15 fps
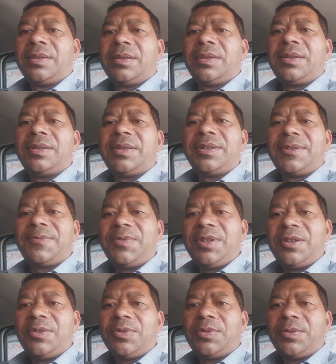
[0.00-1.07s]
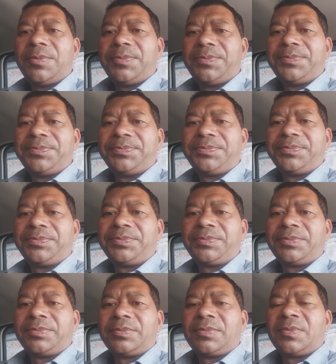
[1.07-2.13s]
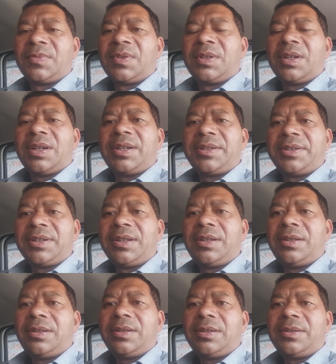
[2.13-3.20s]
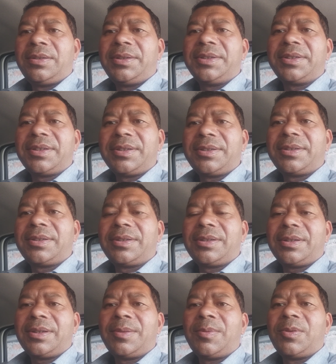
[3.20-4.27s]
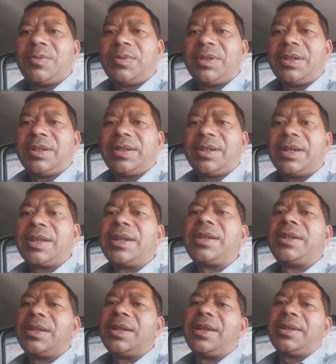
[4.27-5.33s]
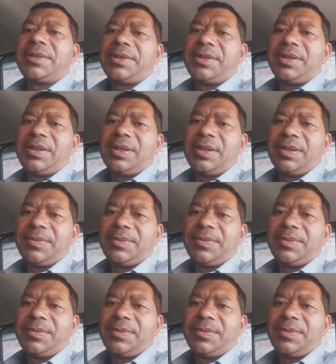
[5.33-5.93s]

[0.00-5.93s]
in this video I shall discuss about the current electricity.